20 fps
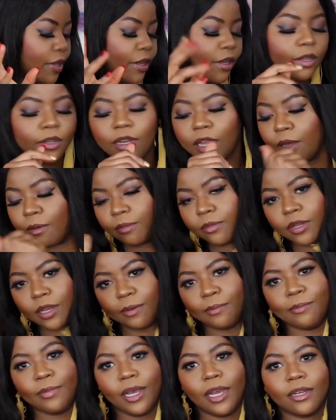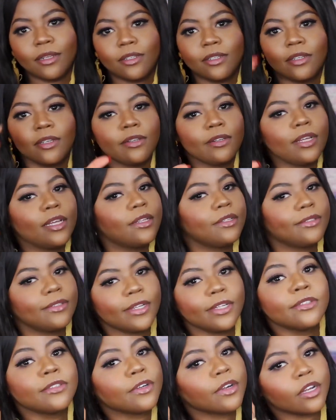Not back there.
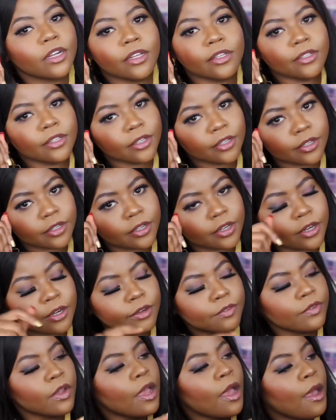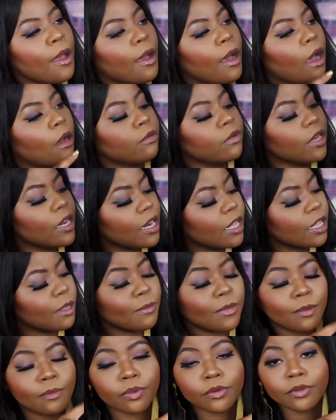That's already taken care of. I'm trying to get
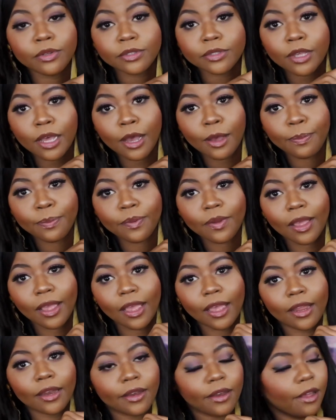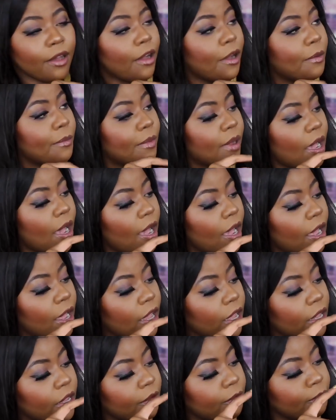my booties up, and
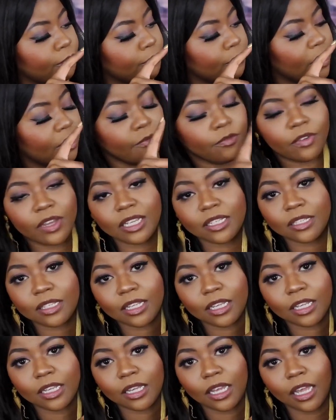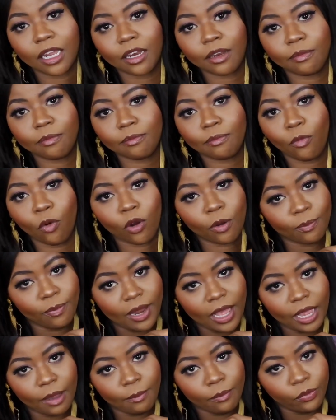I'm investing in more
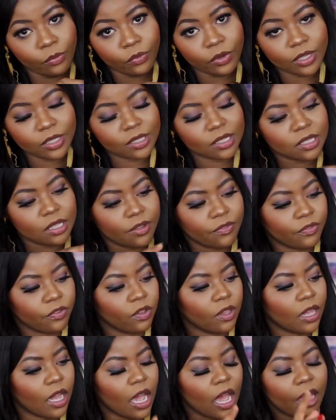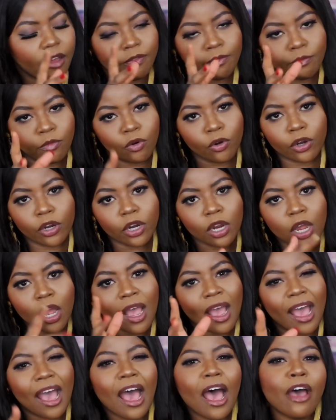black booties because I feel like I have
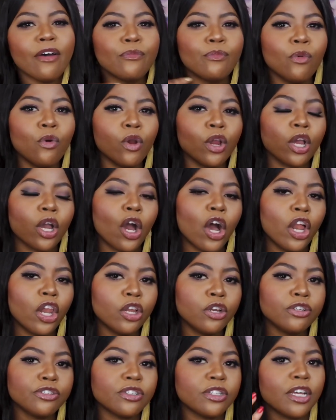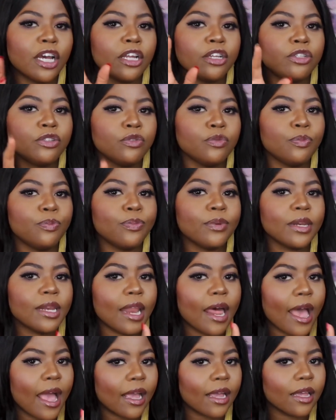more colors than I do
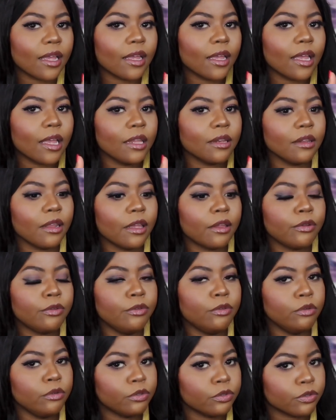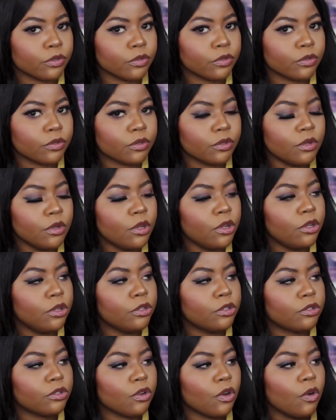black and like neutrals.
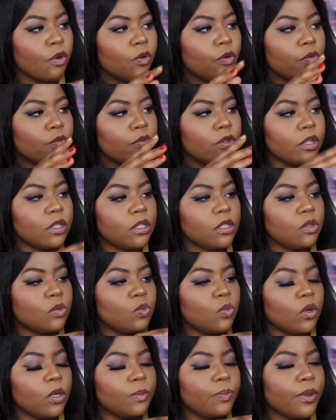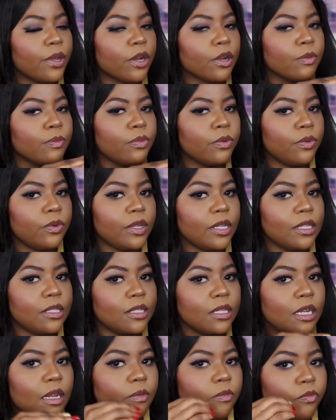So this is one pair of booties
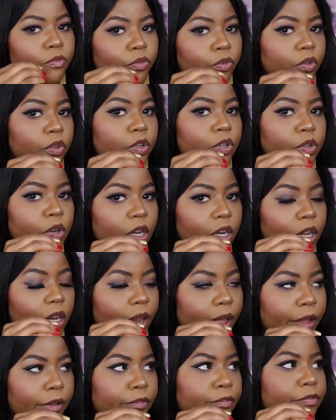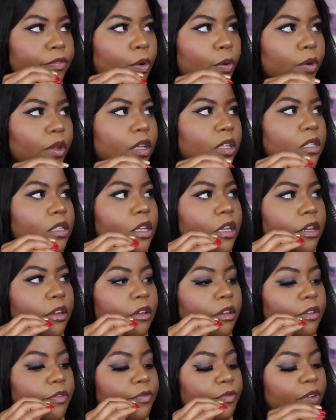that I'm really trying to like focus and
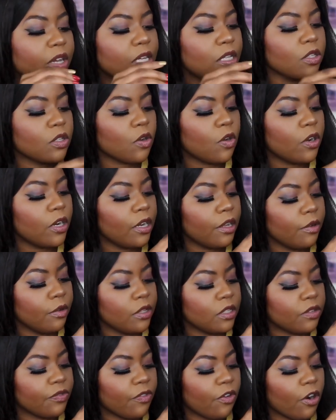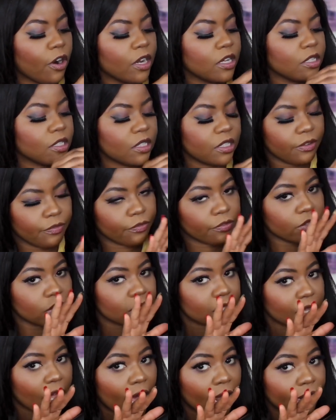invest on as far as different
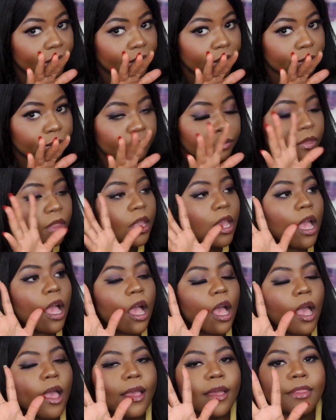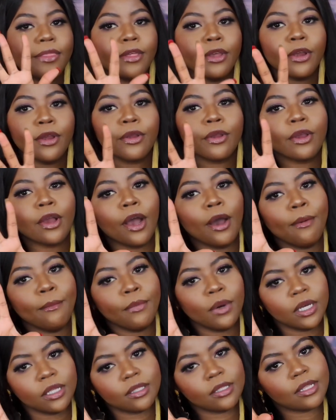styling. They're a
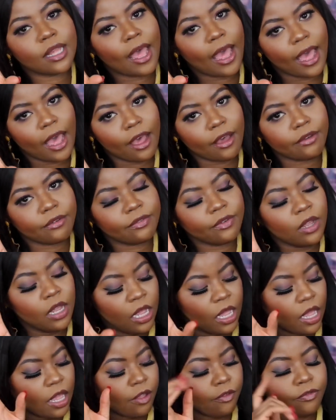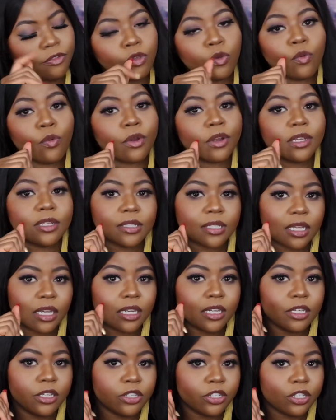must have. If you wear
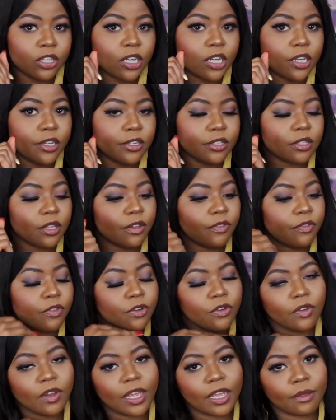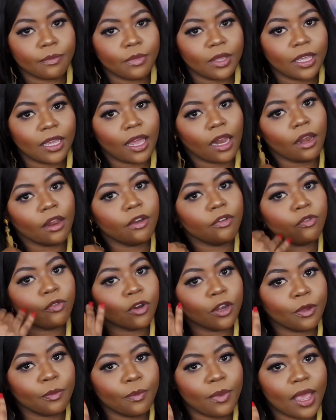skinny jeans, if you're like me, I love
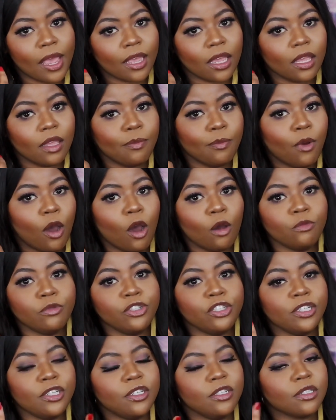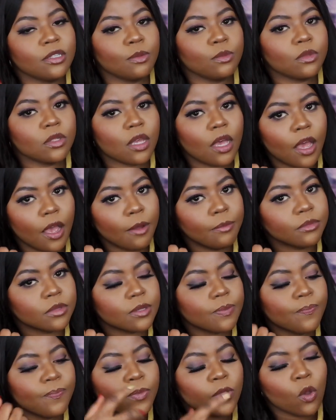wearing baggy mom jeans sometimes.
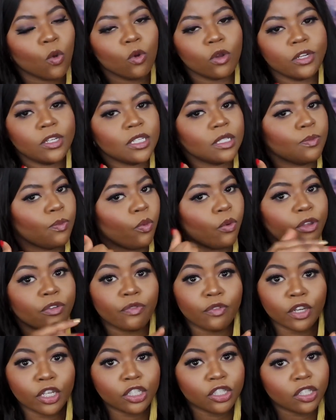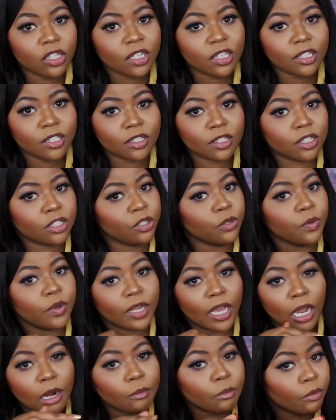Or just boyfriend jeans. You
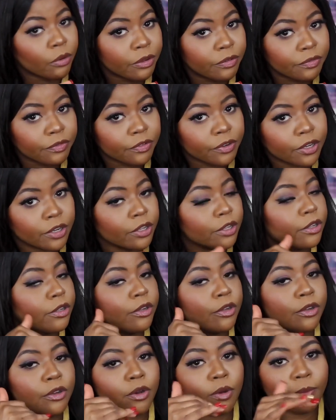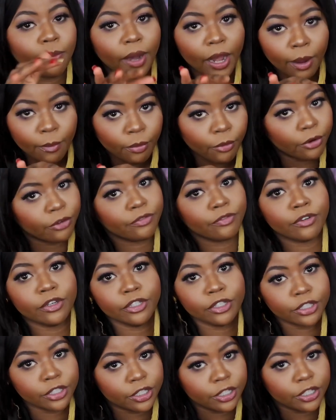ain't got a boyfriend. Go buy
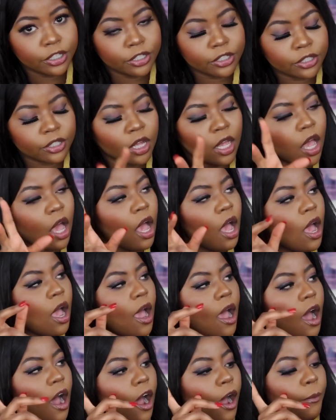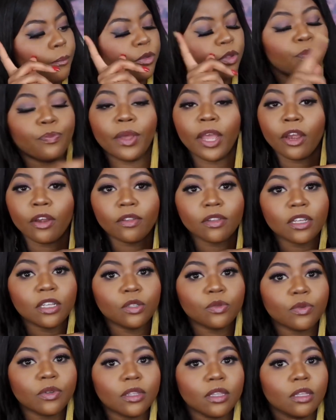boyfriend jeans. You pair
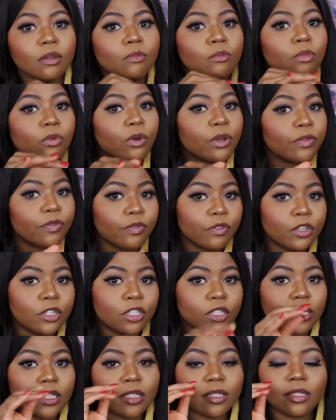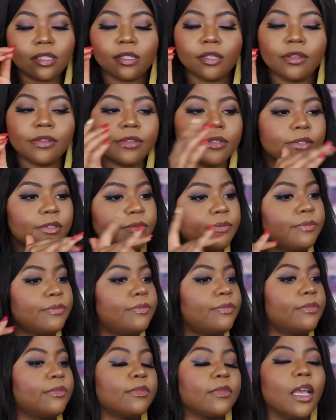these with them boyfriend jeans, sis.
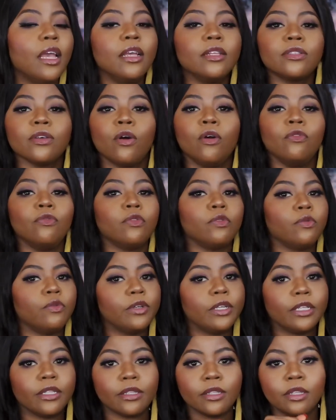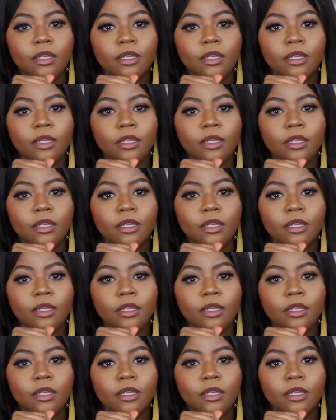It's over with.